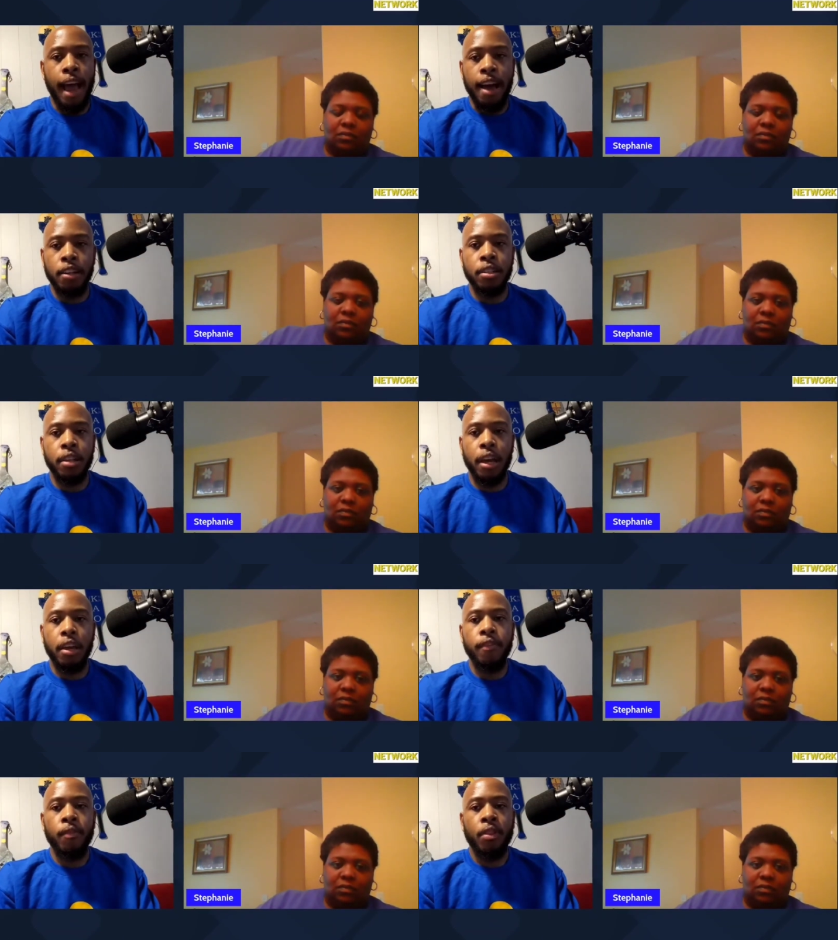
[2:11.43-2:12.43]
Speaker 1: out of
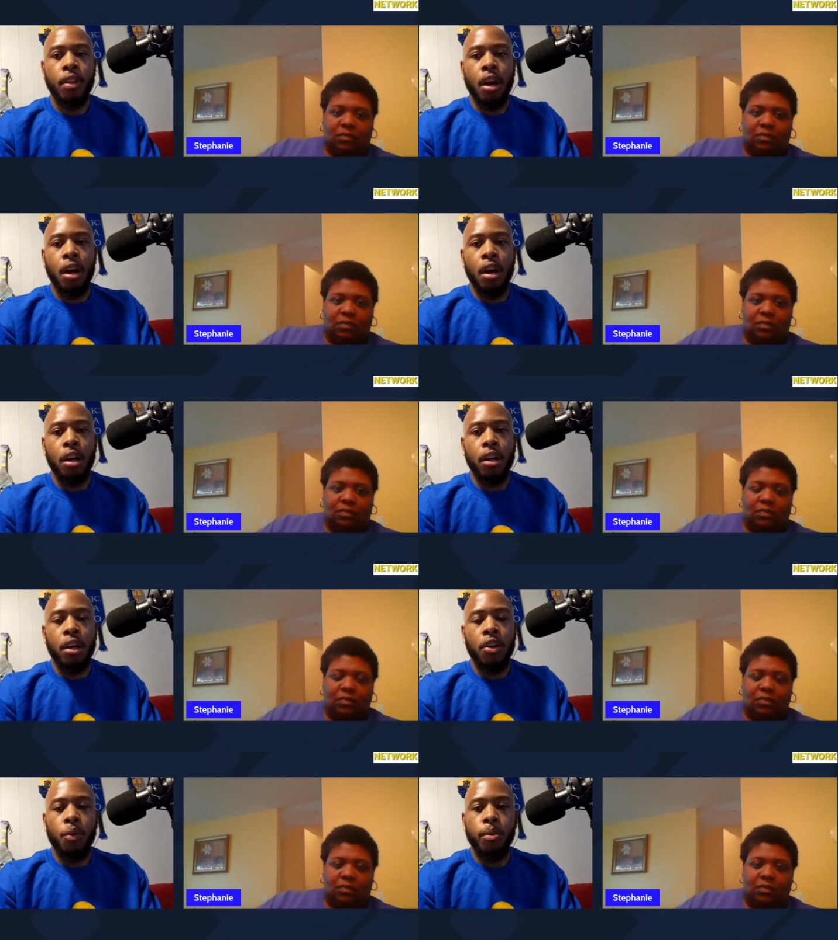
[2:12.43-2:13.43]
state. Uh,
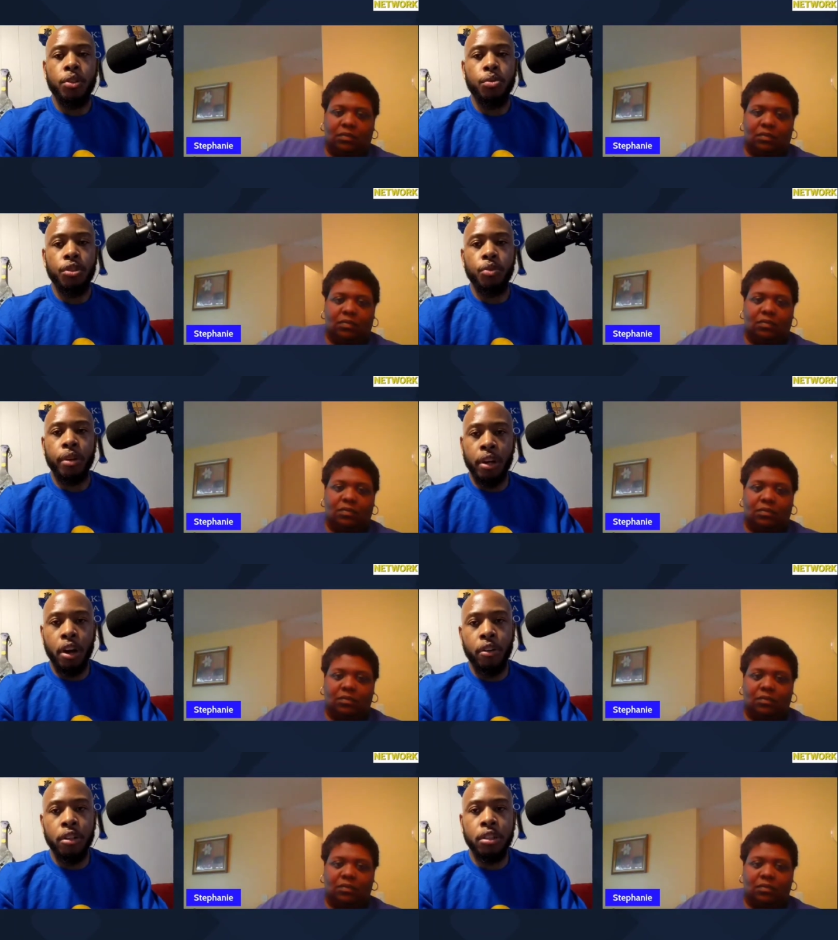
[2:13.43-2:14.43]
you know, which would you
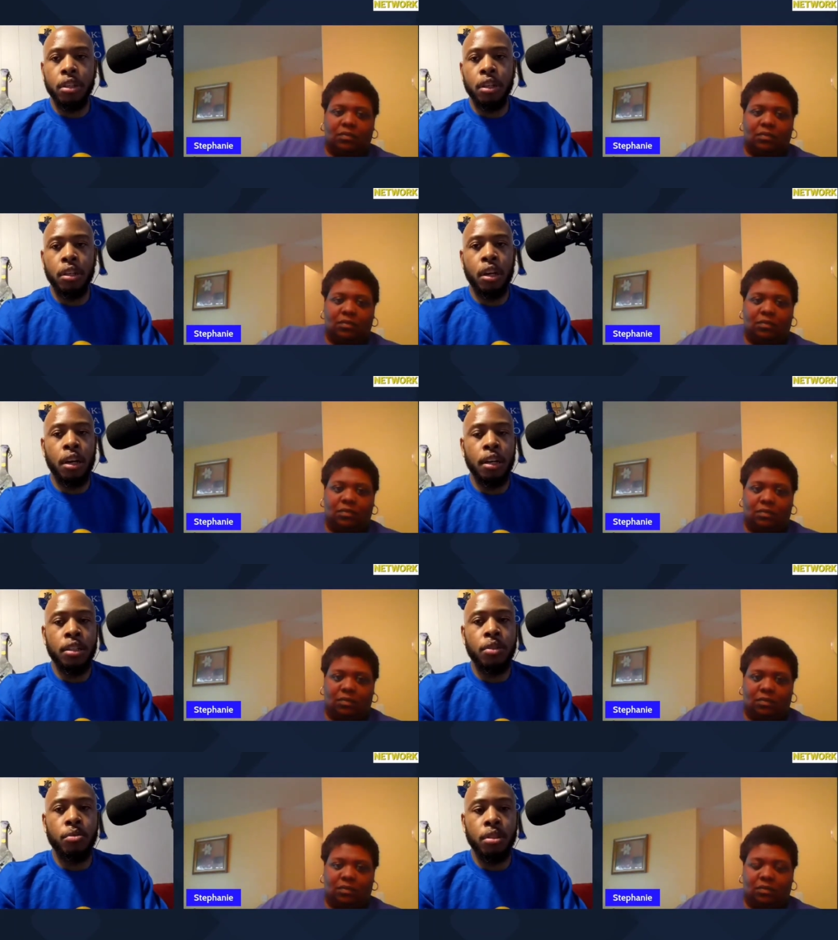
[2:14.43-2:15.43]
encourage a, a
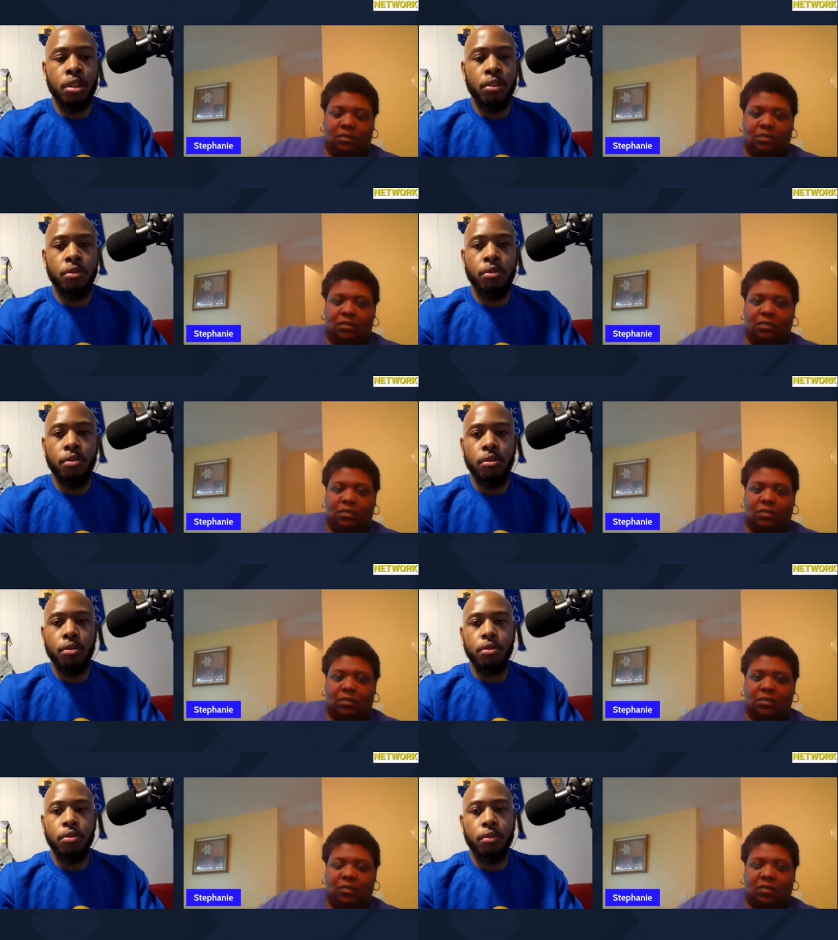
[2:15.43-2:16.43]
student to do?
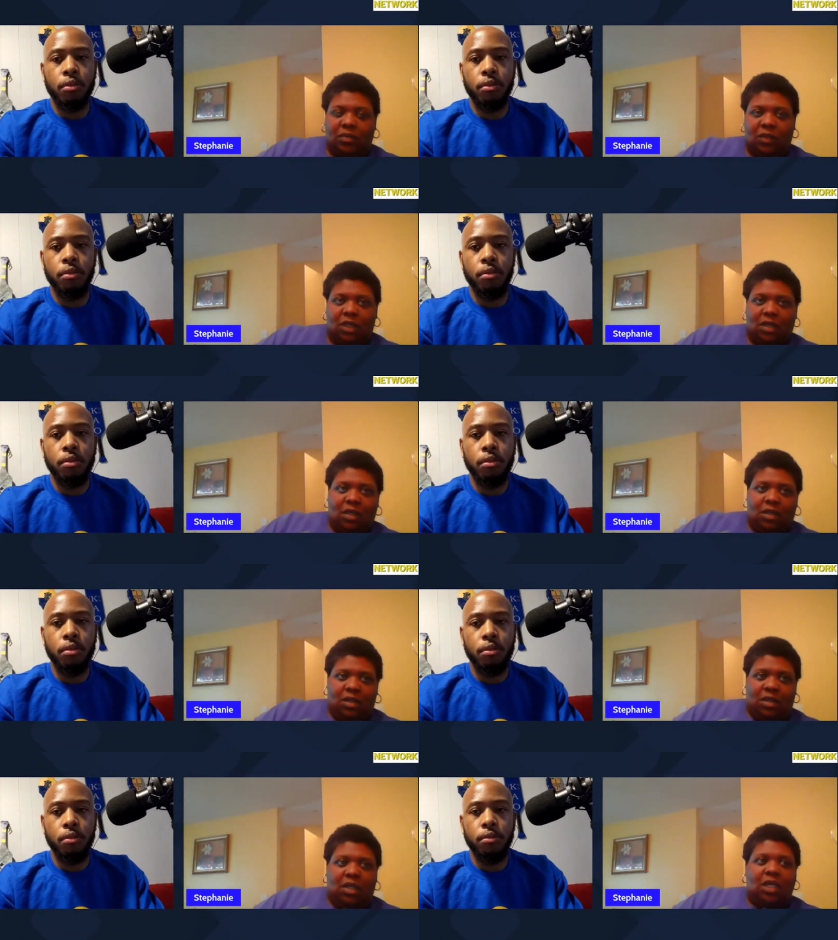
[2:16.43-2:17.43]

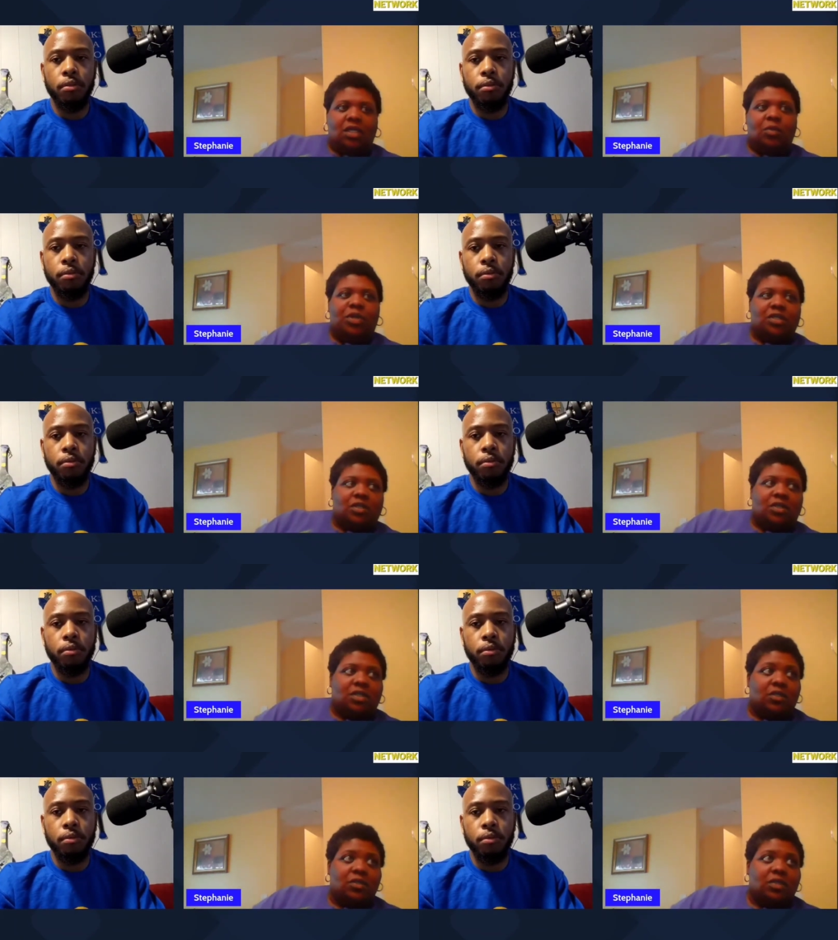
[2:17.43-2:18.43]
Speaker 2: It kind of depends on the
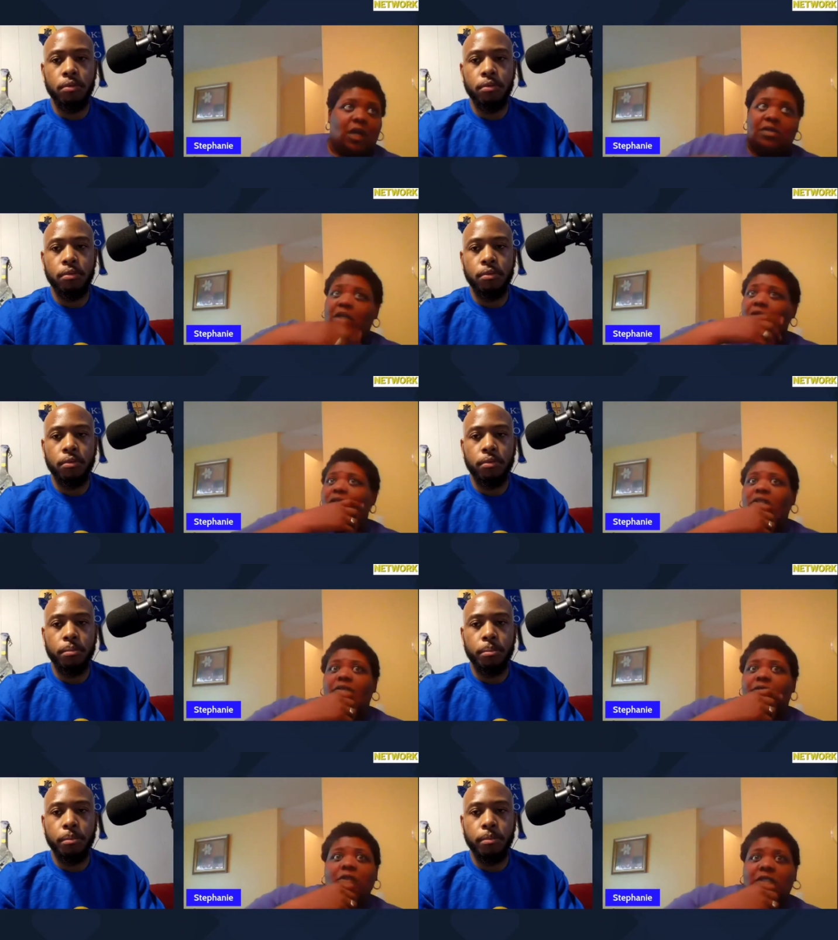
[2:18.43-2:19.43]
student. So I was talking to
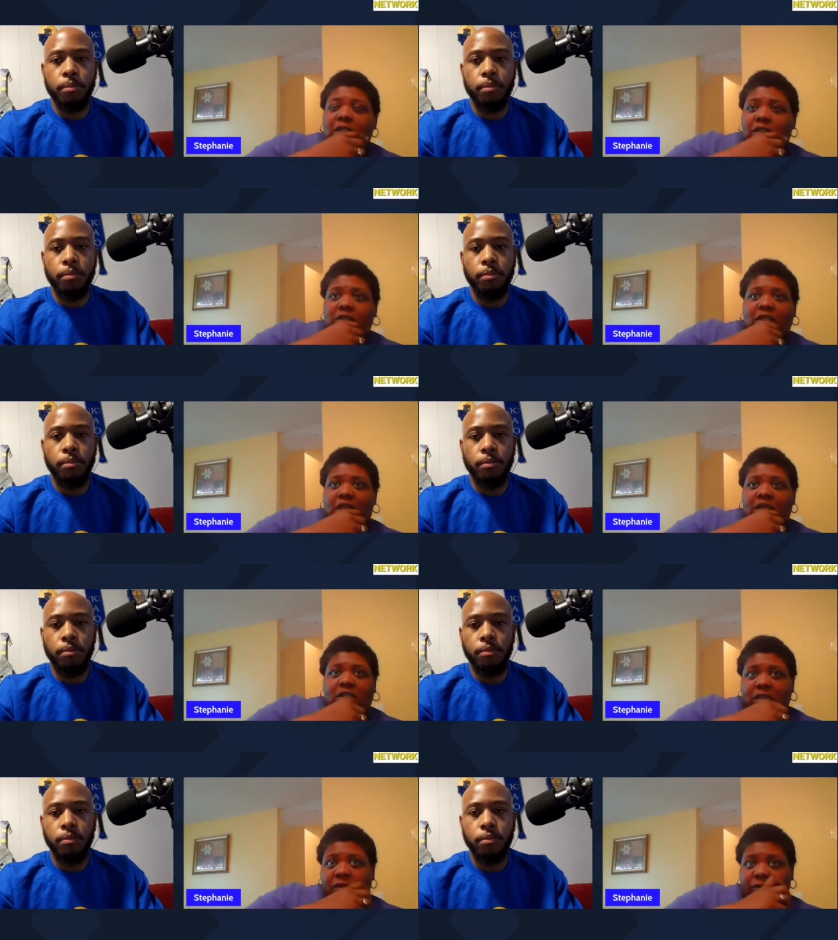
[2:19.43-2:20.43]
a few seniors
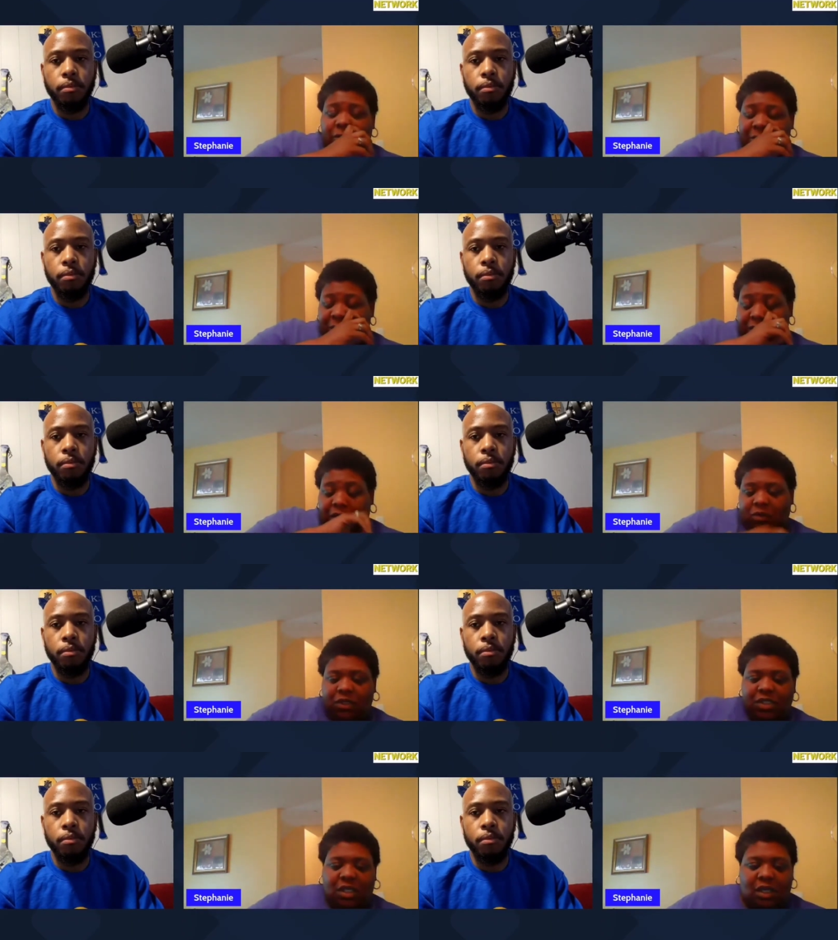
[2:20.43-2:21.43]
last year from uh,
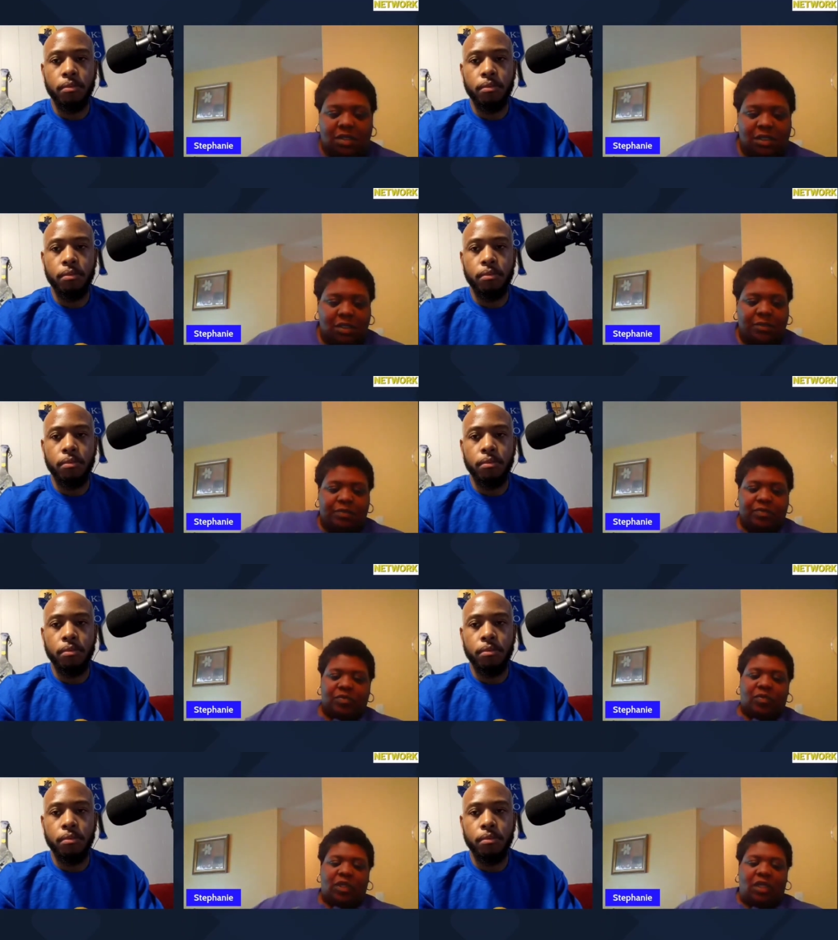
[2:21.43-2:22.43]
Township,
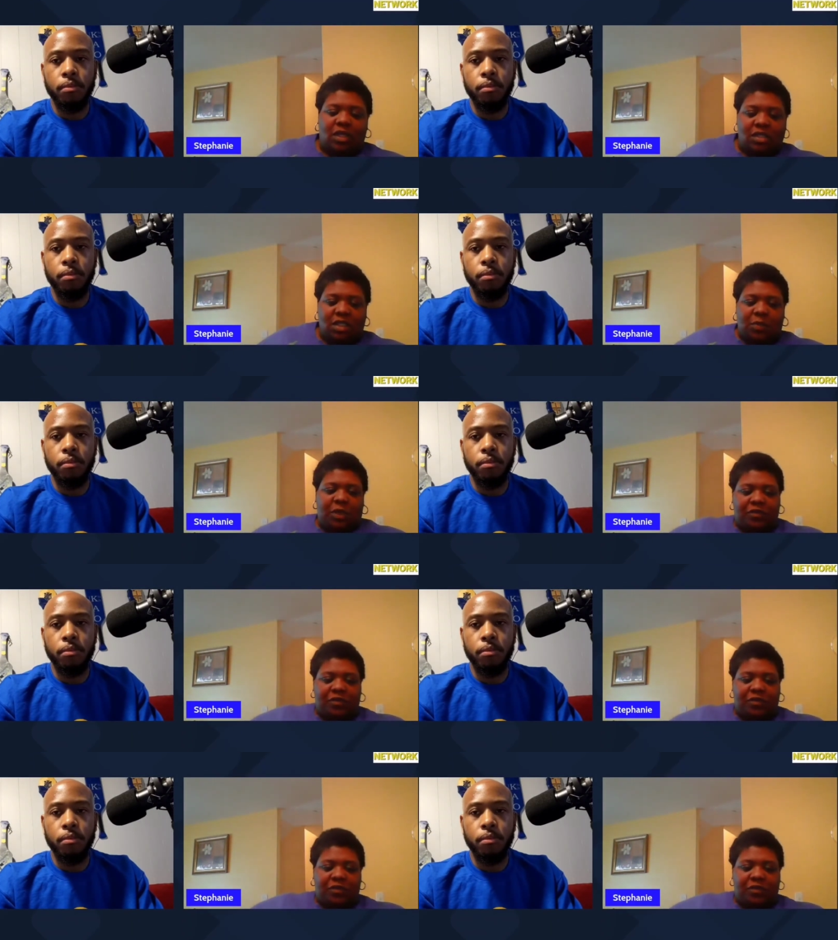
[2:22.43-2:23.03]
and some of